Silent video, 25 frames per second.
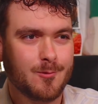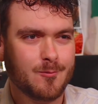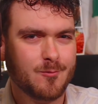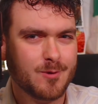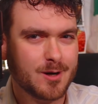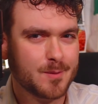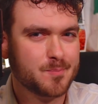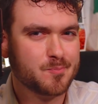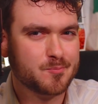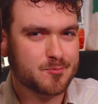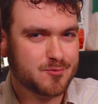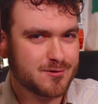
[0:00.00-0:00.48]

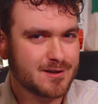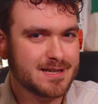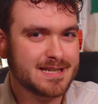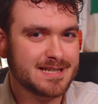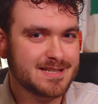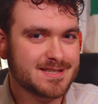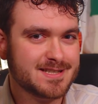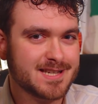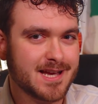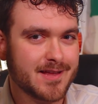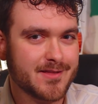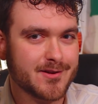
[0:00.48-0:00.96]
We're pretty
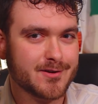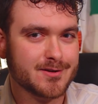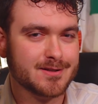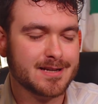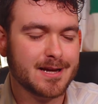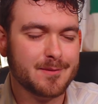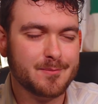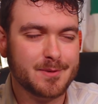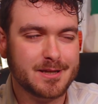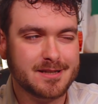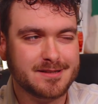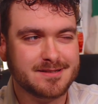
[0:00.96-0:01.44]
southern. I
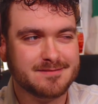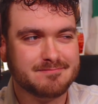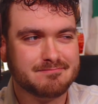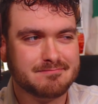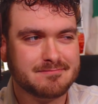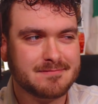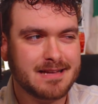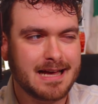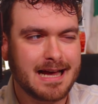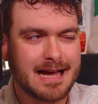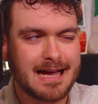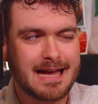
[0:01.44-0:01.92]
mean,
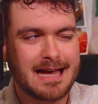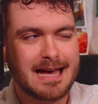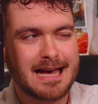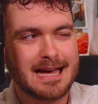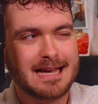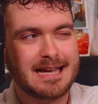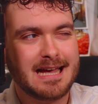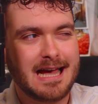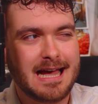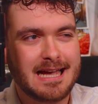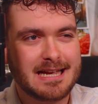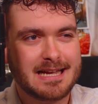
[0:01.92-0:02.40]

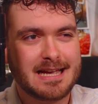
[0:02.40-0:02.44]
I